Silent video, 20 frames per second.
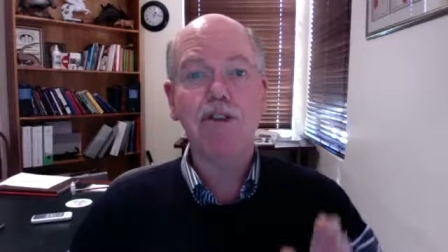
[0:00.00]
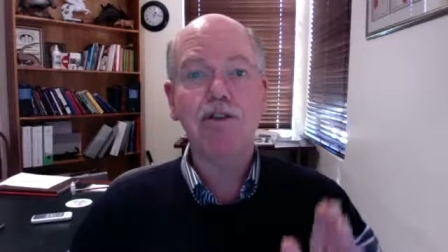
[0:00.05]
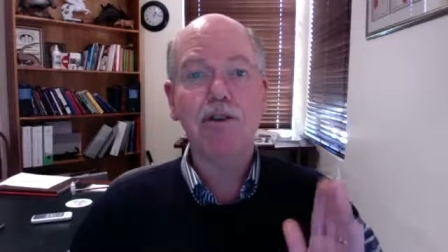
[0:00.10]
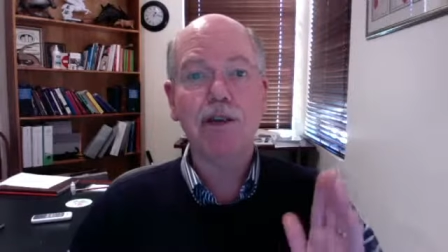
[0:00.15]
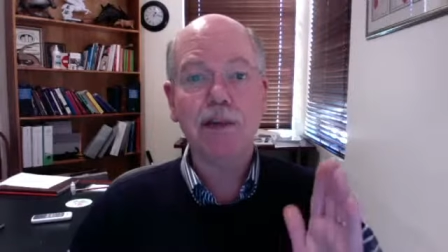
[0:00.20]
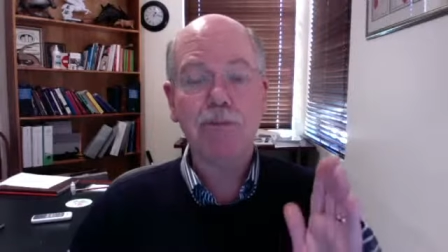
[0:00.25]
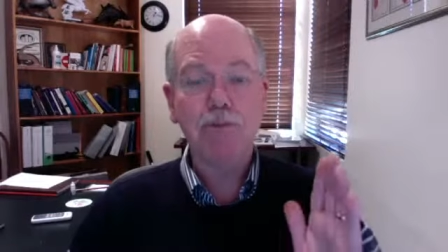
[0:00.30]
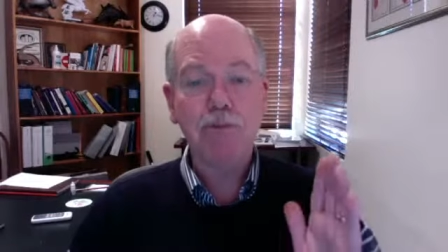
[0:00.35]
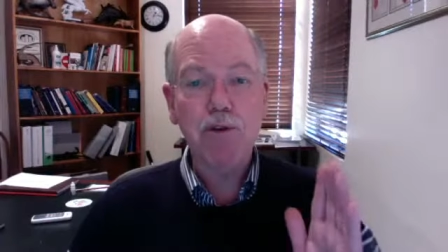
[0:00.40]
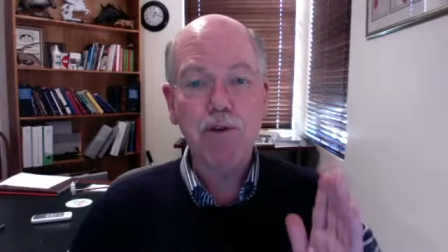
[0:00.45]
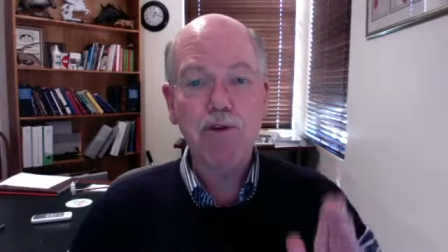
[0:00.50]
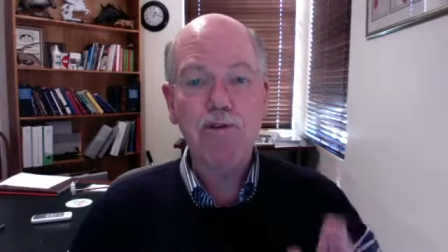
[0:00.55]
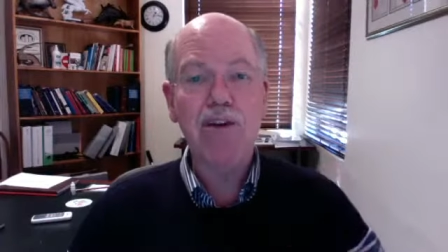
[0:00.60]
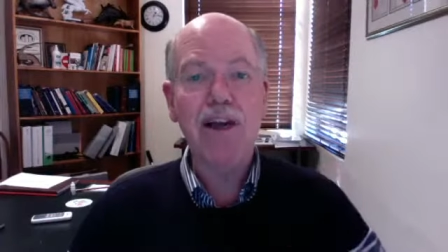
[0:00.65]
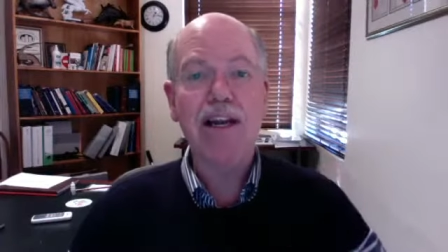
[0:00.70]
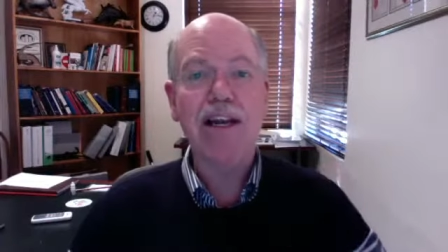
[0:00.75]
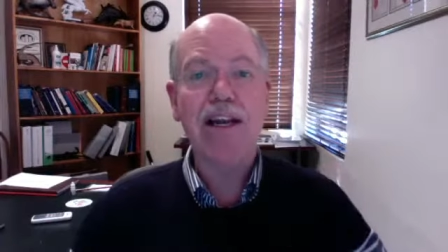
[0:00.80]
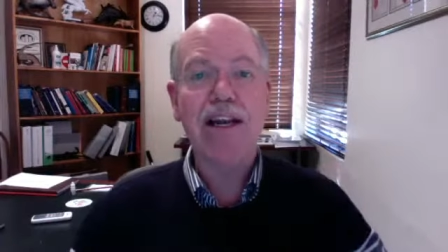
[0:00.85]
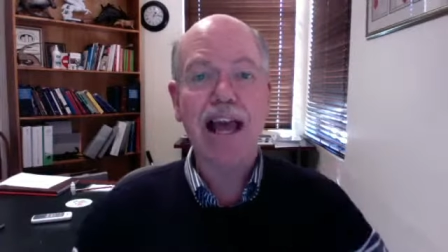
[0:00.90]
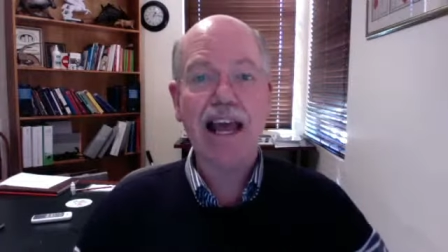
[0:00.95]
You can move
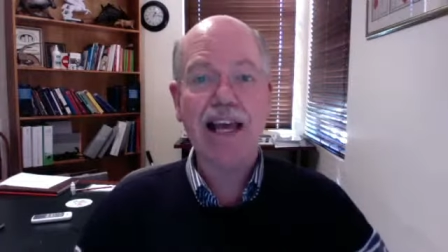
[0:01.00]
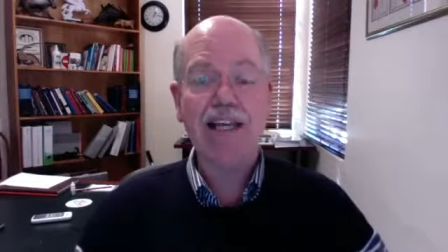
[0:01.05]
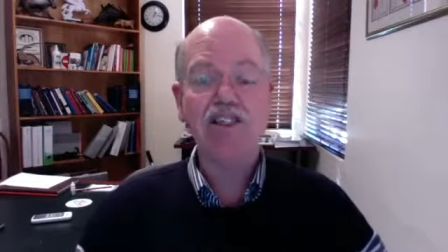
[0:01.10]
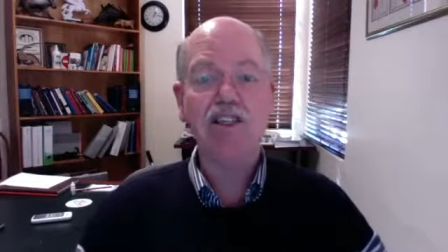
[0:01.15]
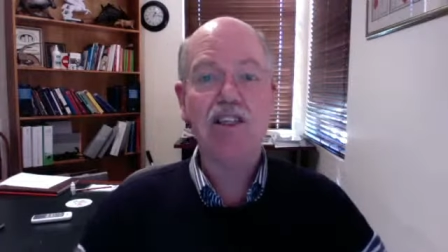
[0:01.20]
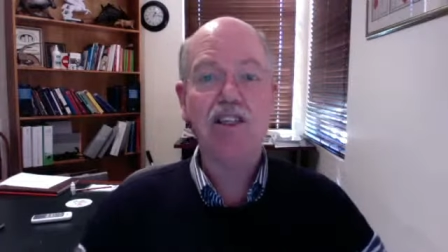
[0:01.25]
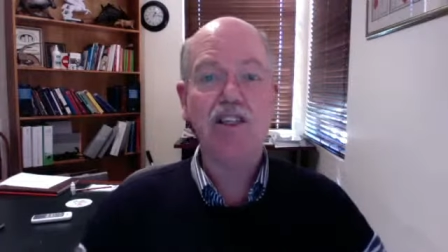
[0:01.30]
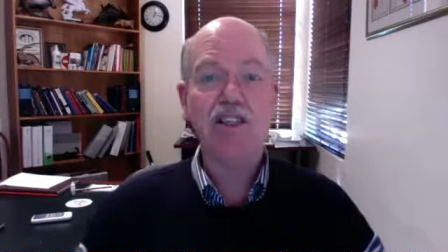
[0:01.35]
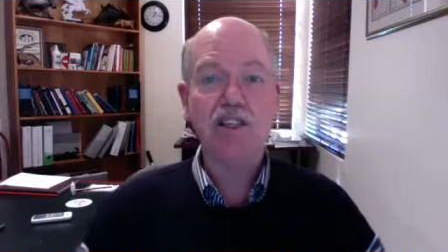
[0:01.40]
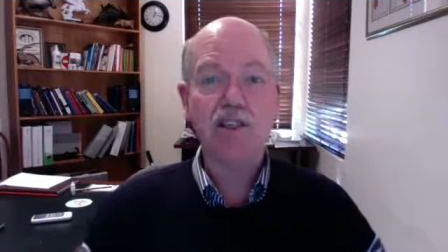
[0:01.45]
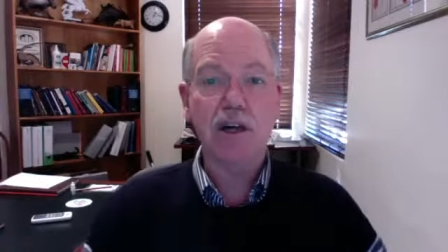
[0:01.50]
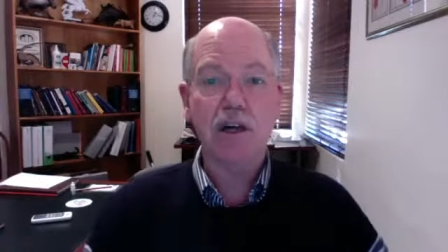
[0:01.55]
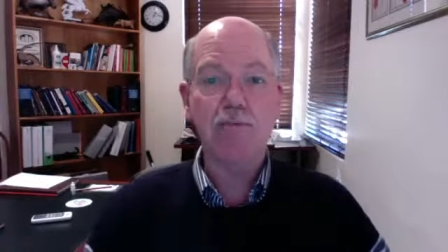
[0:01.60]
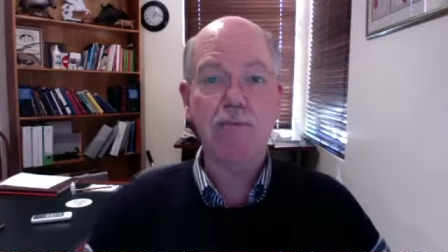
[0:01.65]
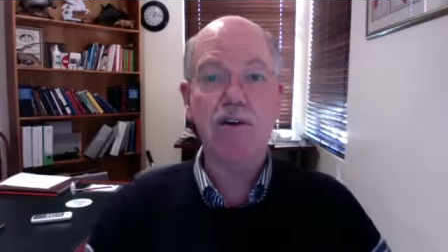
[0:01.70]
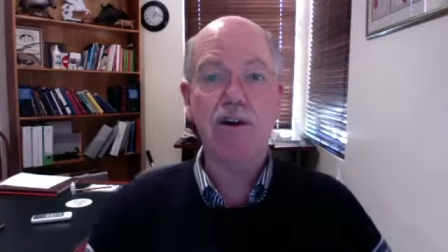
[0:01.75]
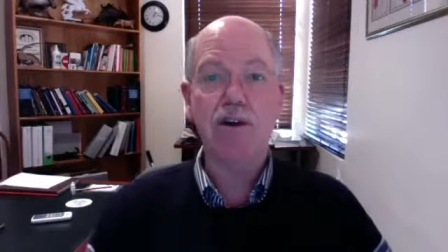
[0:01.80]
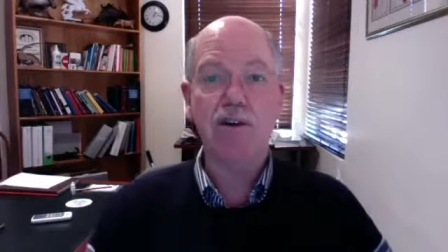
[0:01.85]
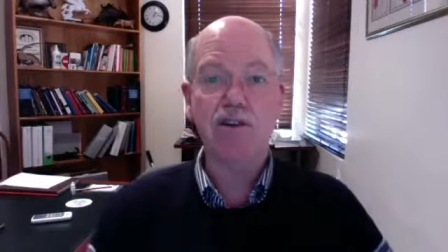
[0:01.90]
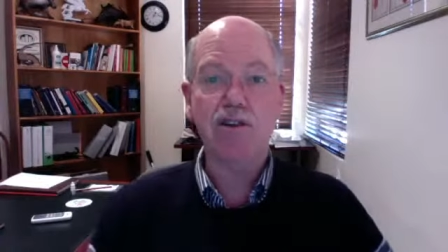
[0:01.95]
in and actually
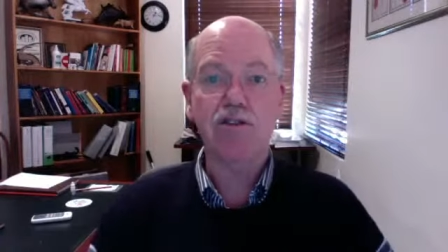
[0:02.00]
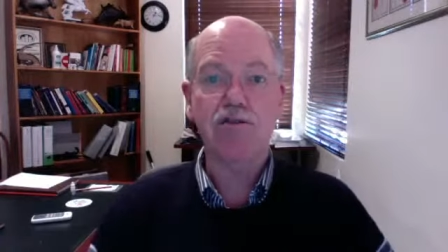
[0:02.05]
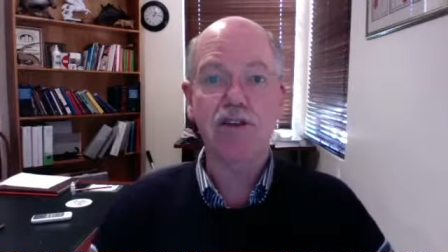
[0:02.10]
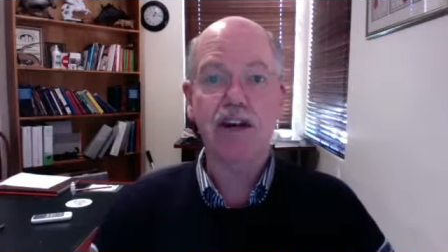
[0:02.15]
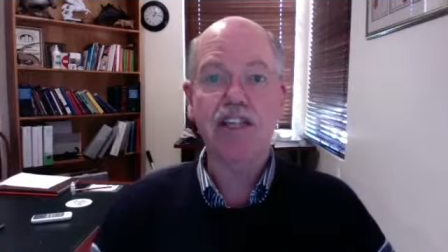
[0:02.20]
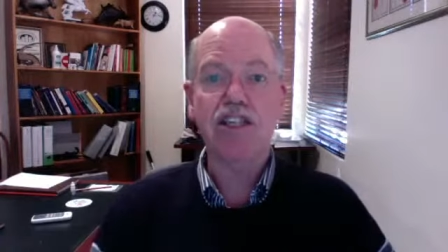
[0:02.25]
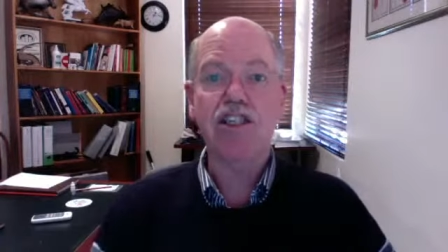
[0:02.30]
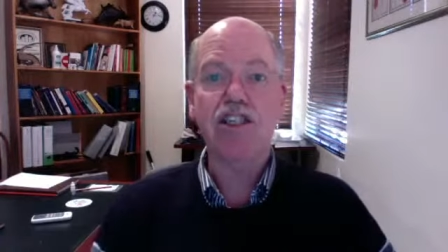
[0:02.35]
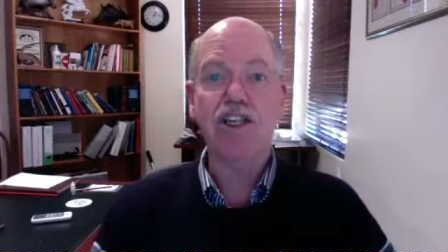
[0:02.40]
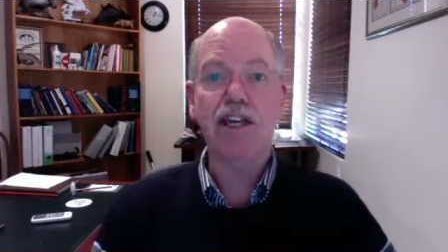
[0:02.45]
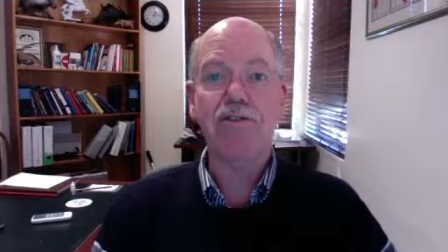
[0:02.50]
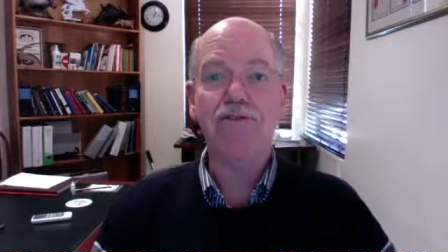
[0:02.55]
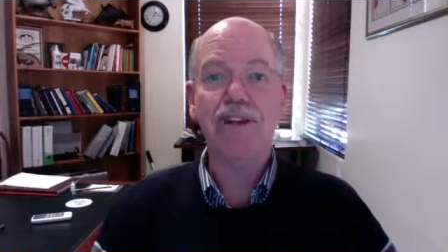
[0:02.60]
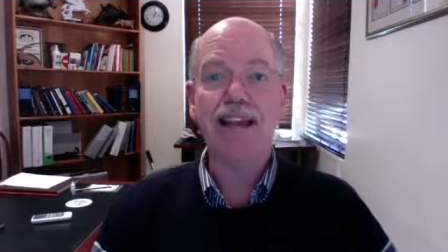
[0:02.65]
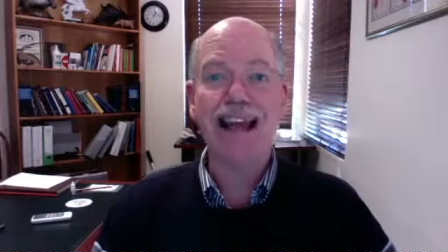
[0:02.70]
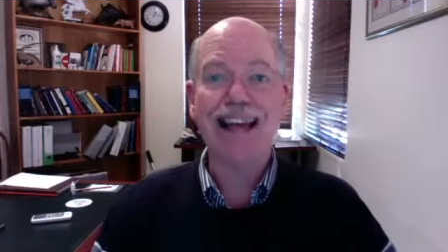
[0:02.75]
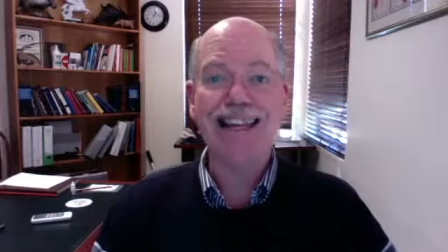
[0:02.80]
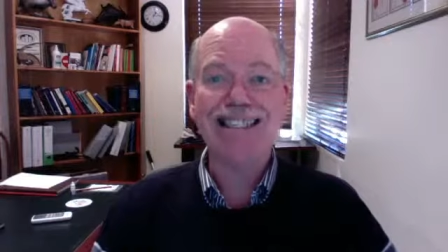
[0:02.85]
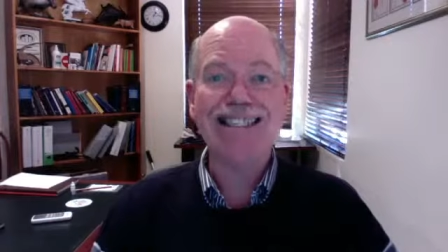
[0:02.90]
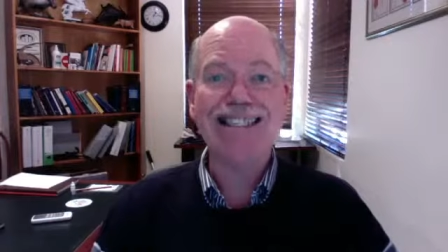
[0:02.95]
stop an alteration if
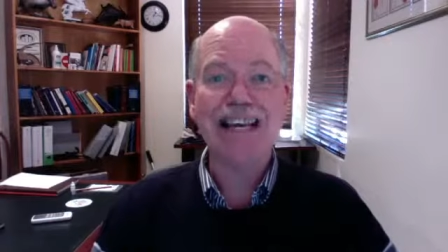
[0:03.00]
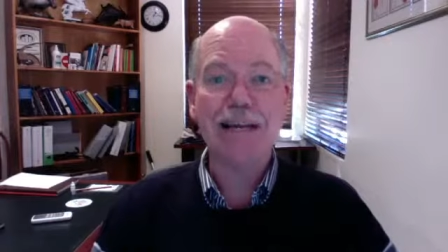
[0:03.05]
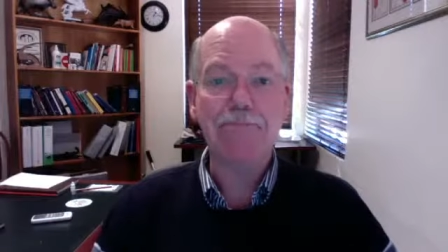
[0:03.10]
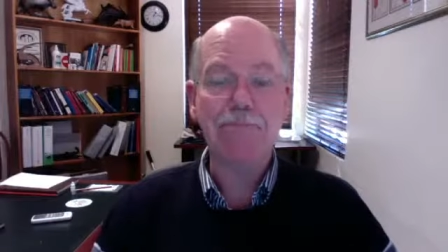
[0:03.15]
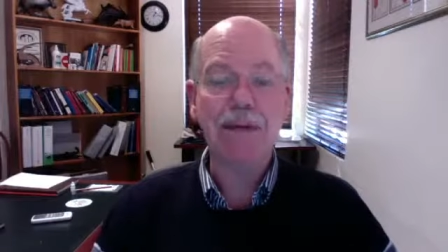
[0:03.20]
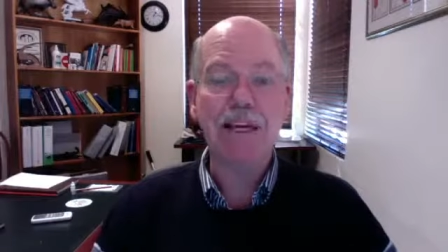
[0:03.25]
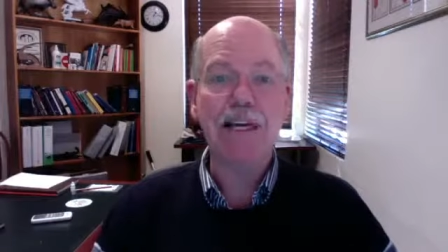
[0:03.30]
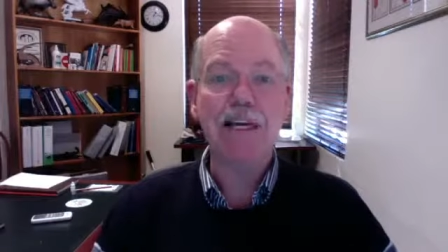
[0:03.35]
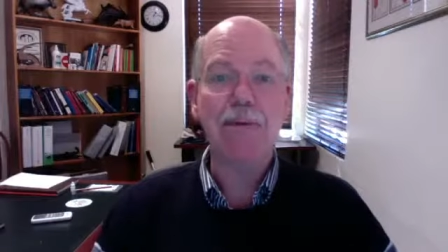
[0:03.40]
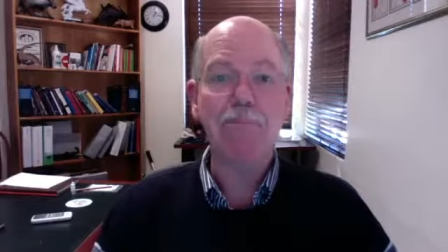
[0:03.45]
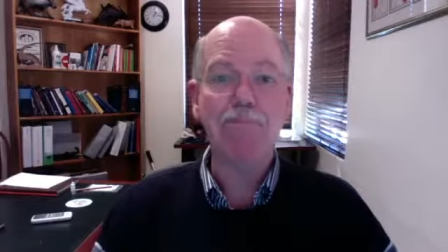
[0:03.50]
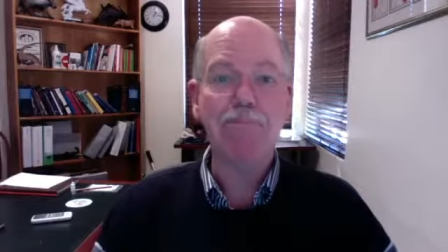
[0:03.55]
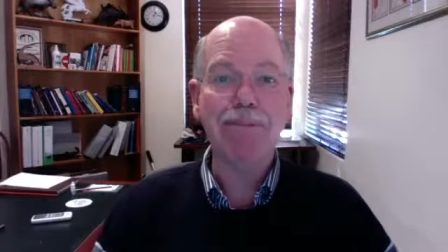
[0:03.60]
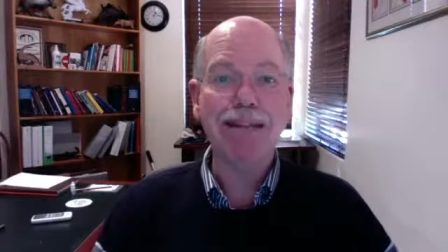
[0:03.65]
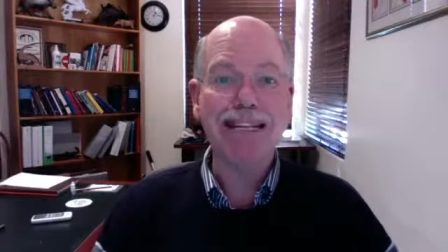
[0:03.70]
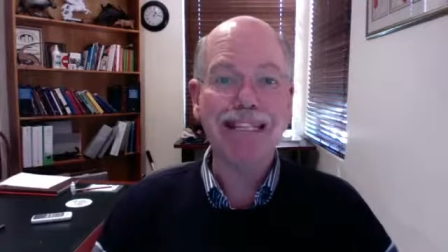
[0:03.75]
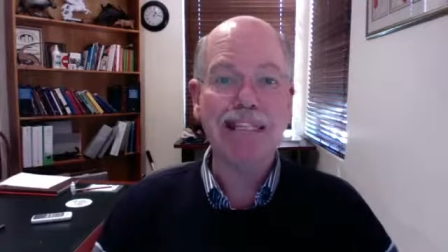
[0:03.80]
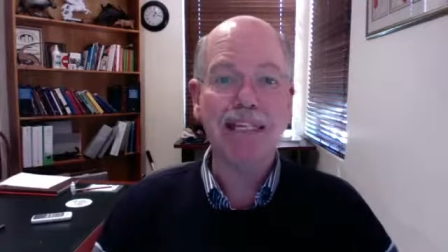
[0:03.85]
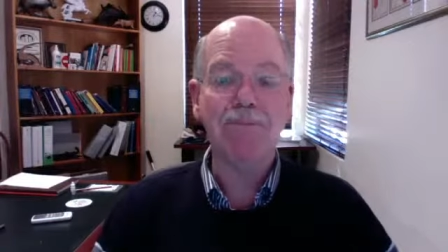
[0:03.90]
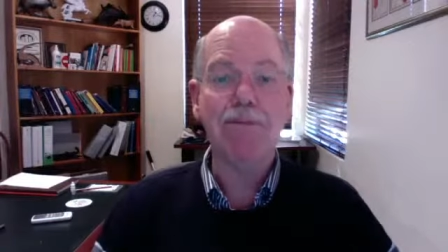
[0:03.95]
it hasn't yet been
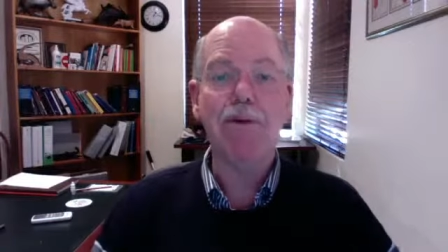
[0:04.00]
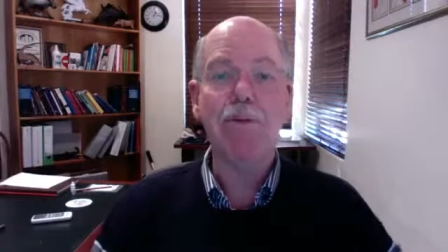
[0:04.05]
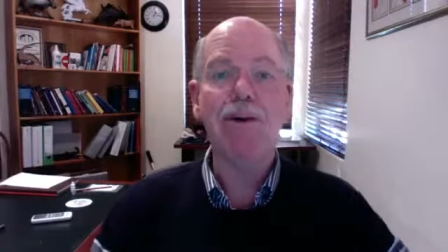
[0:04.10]
completed,